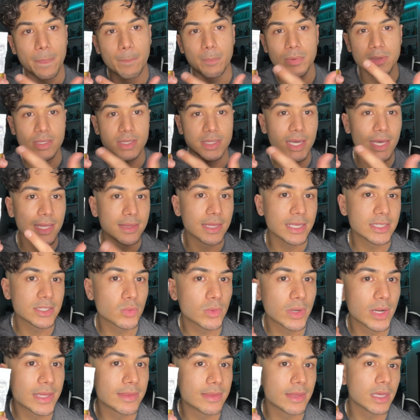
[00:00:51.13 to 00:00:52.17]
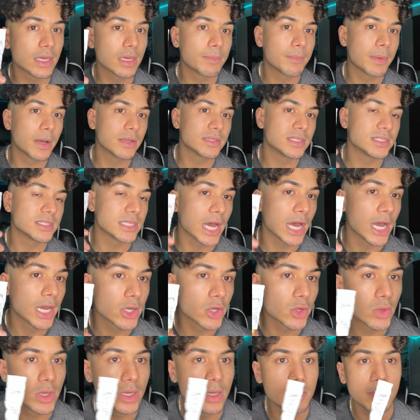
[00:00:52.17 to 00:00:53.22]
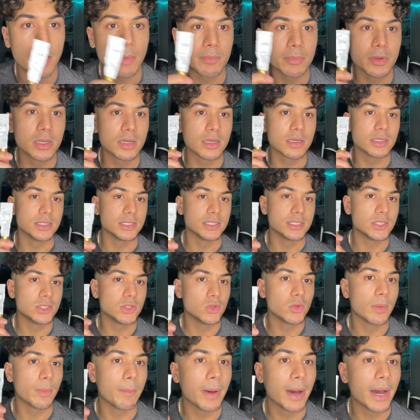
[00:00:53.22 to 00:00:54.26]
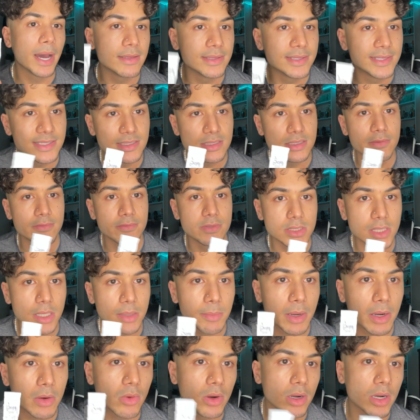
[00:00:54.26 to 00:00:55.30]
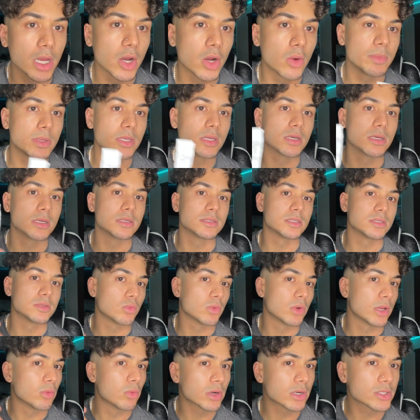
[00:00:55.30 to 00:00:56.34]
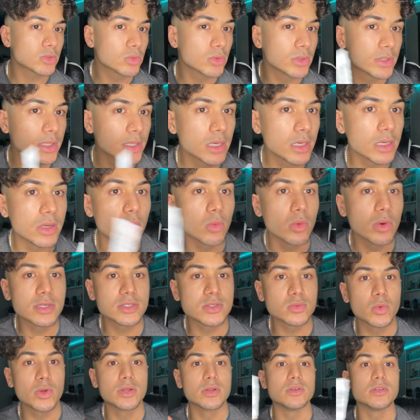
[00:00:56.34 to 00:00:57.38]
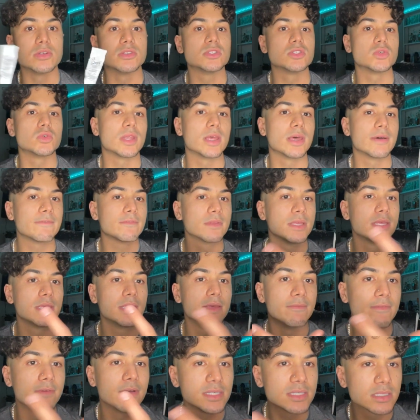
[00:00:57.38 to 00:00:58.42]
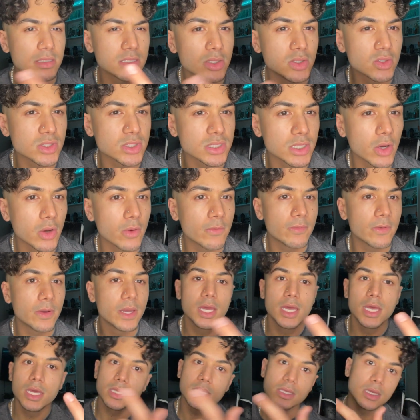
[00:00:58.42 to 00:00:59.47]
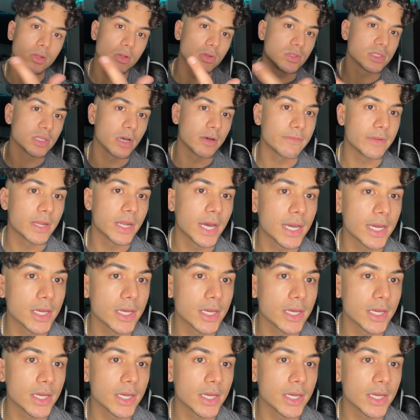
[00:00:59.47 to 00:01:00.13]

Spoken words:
But yeah, that's what I think about this eye cream. I'm gonna continue to buy this every time I run out because it works really good. It works wonders. So definitely invest in yourself. Get yourself an eye